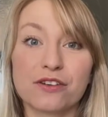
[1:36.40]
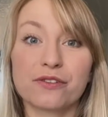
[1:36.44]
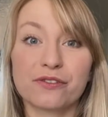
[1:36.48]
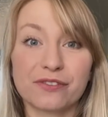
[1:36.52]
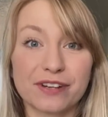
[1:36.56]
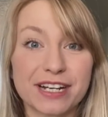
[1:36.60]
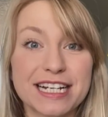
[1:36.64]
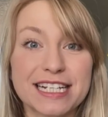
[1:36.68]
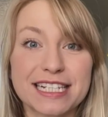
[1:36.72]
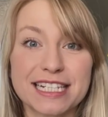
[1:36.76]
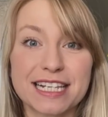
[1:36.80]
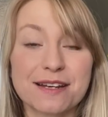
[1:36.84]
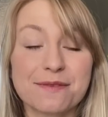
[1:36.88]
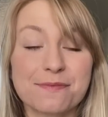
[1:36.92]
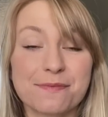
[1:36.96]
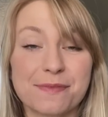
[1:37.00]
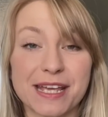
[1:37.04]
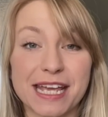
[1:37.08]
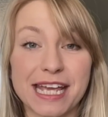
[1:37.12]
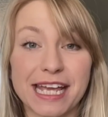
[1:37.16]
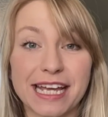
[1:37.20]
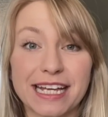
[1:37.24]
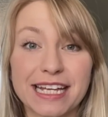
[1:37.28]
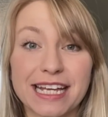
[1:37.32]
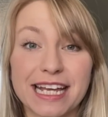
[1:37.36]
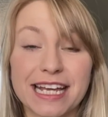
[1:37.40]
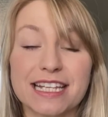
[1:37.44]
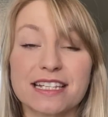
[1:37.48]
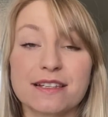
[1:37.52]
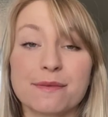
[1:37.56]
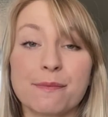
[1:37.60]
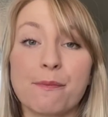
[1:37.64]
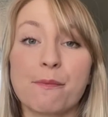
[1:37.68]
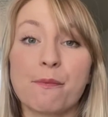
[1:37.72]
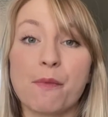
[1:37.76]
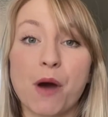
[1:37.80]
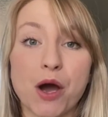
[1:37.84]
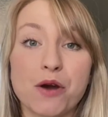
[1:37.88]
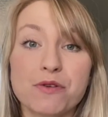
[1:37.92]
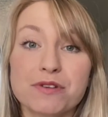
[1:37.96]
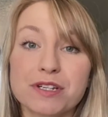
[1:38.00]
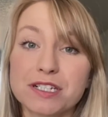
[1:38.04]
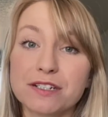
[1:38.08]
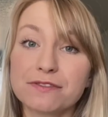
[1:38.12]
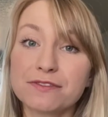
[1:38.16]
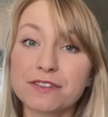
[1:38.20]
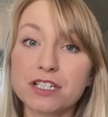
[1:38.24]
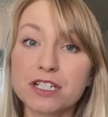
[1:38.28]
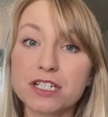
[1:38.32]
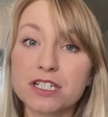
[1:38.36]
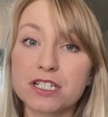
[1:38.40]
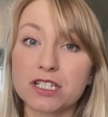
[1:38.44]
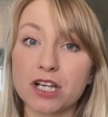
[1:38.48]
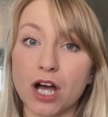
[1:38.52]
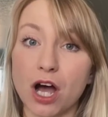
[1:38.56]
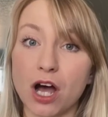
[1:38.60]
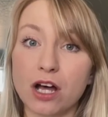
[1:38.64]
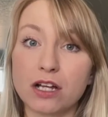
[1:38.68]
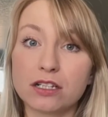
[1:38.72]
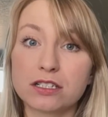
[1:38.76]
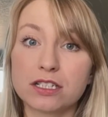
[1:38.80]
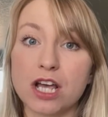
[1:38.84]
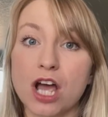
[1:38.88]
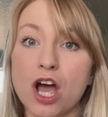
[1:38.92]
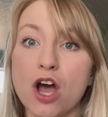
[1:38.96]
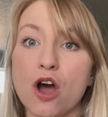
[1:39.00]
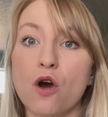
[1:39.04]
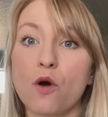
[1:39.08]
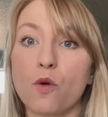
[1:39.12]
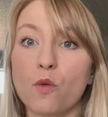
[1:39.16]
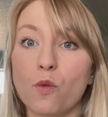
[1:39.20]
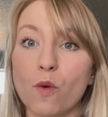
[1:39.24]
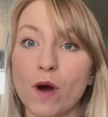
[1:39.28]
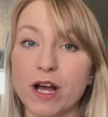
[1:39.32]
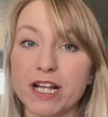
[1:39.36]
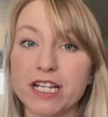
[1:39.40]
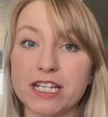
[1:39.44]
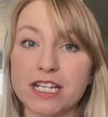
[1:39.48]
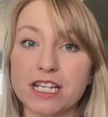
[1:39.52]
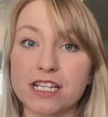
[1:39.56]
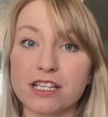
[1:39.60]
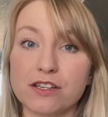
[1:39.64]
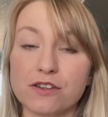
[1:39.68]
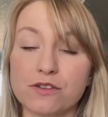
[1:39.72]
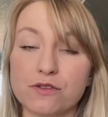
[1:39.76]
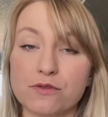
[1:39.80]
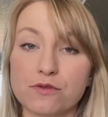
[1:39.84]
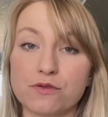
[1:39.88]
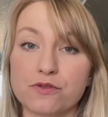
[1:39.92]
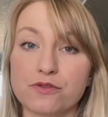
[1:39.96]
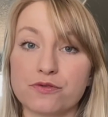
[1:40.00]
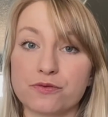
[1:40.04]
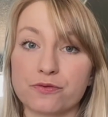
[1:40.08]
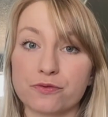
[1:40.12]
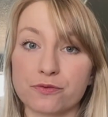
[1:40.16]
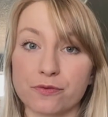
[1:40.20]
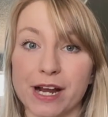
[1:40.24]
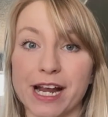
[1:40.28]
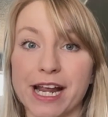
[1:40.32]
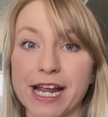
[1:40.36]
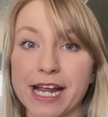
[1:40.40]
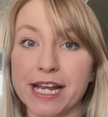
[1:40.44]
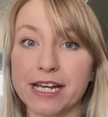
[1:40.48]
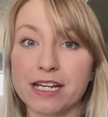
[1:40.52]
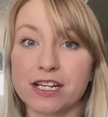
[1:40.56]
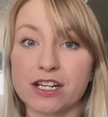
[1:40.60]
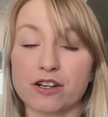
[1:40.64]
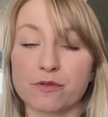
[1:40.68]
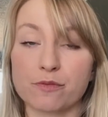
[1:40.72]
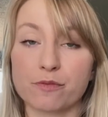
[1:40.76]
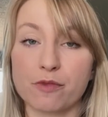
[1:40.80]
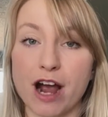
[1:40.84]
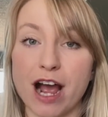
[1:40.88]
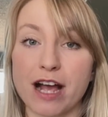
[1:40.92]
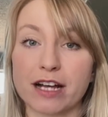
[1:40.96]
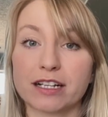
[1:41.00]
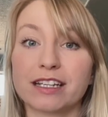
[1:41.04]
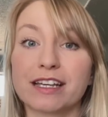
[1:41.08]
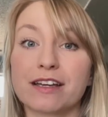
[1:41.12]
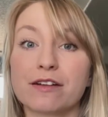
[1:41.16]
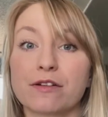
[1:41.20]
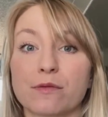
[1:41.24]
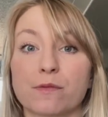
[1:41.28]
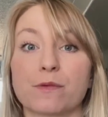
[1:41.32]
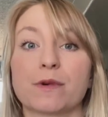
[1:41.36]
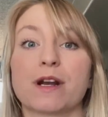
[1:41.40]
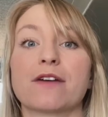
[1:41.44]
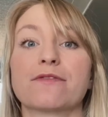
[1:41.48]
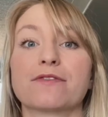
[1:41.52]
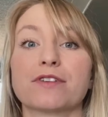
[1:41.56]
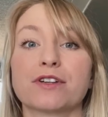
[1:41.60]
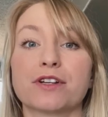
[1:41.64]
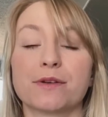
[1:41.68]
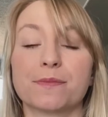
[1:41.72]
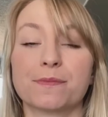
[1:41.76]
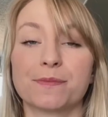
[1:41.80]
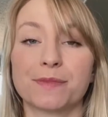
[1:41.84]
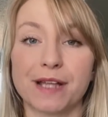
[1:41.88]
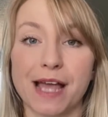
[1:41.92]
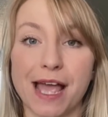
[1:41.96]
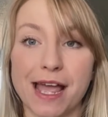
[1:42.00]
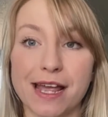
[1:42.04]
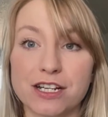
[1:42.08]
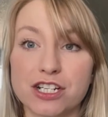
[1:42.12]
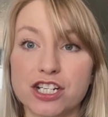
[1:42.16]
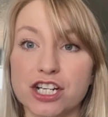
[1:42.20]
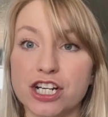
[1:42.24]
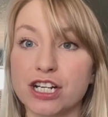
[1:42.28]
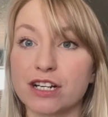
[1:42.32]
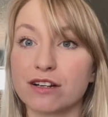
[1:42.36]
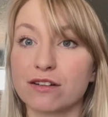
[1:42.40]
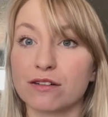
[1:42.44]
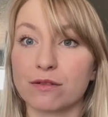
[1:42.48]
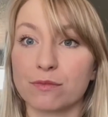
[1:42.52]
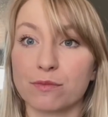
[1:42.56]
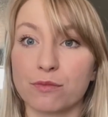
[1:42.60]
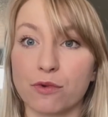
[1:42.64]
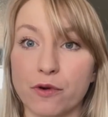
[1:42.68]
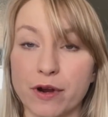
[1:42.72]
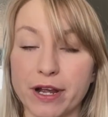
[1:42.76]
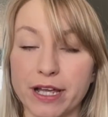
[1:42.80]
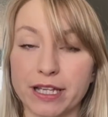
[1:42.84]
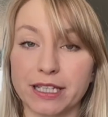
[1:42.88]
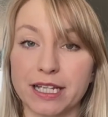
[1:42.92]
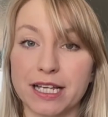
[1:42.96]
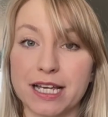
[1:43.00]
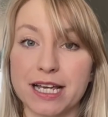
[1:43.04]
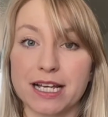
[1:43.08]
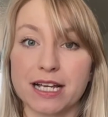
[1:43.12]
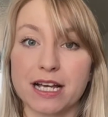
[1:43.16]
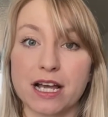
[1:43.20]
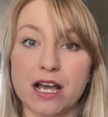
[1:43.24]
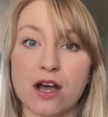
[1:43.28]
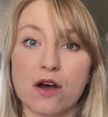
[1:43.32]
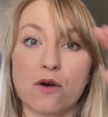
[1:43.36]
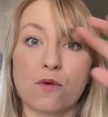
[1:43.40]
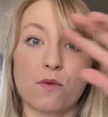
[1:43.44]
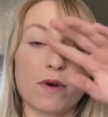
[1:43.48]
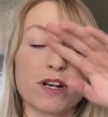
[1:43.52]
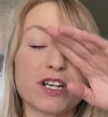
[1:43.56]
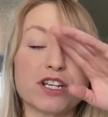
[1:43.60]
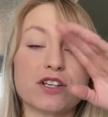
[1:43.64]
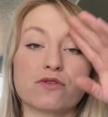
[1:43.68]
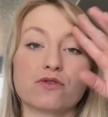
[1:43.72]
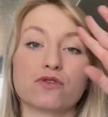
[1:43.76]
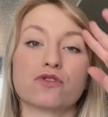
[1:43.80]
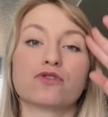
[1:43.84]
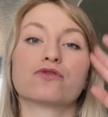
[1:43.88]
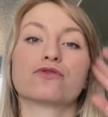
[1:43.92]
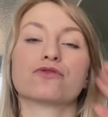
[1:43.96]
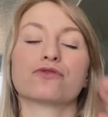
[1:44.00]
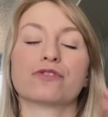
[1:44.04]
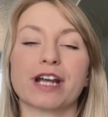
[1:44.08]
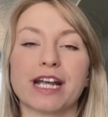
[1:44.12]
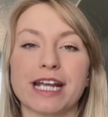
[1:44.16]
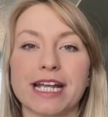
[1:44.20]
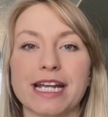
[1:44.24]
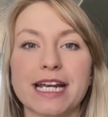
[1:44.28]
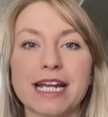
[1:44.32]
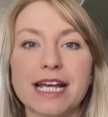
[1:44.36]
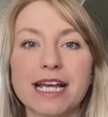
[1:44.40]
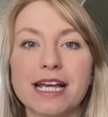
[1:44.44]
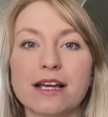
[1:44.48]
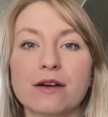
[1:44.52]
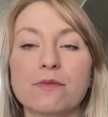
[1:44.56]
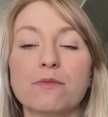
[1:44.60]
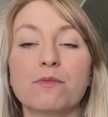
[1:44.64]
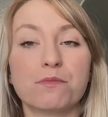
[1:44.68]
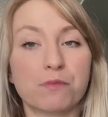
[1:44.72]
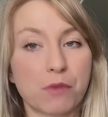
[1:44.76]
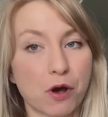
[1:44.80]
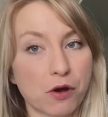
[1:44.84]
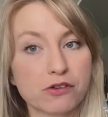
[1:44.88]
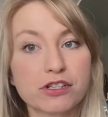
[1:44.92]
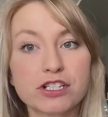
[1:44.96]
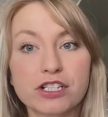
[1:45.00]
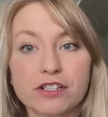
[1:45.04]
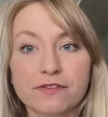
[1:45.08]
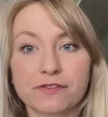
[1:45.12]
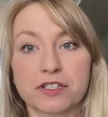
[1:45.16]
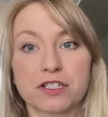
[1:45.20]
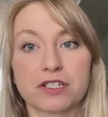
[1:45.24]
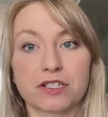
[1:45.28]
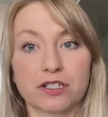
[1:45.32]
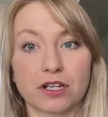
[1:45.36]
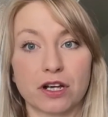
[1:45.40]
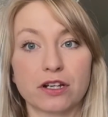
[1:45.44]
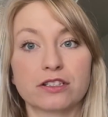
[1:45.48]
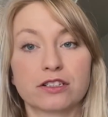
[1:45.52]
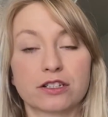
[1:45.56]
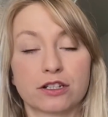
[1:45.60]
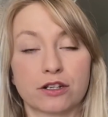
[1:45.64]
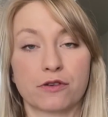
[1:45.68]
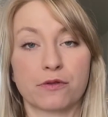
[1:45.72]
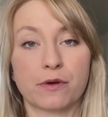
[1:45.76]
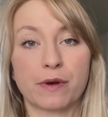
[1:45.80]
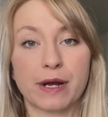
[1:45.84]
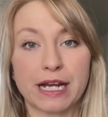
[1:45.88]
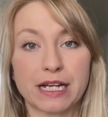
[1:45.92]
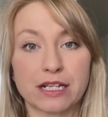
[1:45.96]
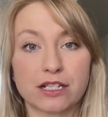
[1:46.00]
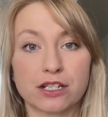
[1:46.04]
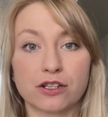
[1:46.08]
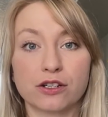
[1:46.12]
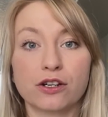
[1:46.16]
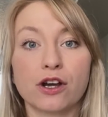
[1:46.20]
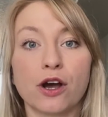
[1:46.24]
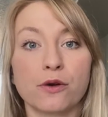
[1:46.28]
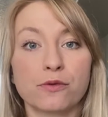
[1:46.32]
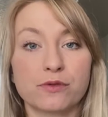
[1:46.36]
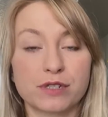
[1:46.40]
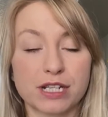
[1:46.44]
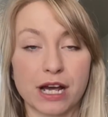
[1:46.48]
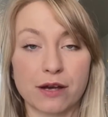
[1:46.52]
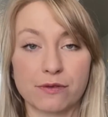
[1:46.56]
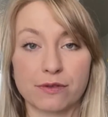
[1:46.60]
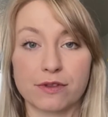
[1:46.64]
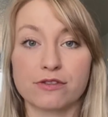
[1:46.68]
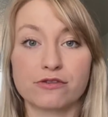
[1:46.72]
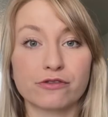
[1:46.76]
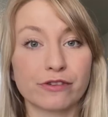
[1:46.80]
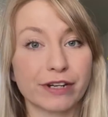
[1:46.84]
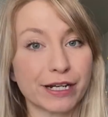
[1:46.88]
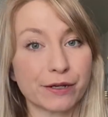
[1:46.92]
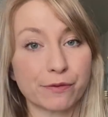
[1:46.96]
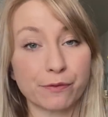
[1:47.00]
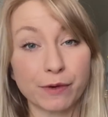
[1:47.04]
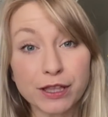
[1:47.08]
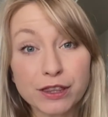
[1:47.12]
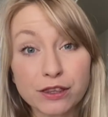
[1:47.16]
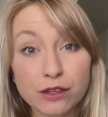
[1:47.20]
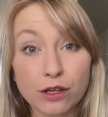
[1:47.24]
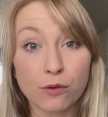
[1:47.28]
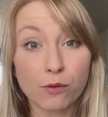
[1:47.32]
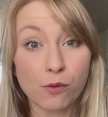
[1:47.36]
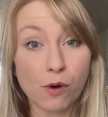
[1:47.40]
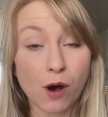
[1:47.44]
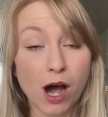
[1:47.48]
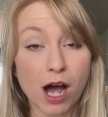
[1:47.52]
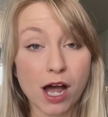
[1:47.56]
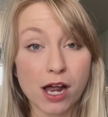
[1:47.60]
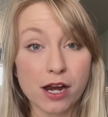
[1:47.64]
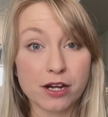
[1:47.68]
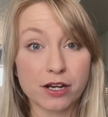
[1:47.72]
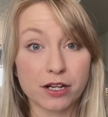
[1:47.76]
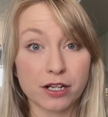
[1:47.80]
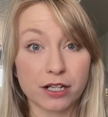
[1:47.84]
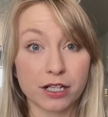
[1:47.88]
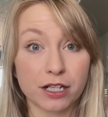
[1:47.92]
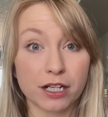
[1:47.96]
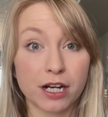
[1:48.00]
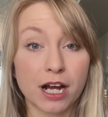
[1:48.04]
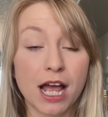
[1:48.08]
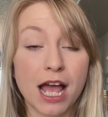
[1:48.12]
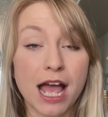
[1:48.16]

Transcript: reason being is most of the salt, when you drain your broccoli or whatever you're blanching or boiling, when you drain it, most of the salt's going to go down the drain with the water.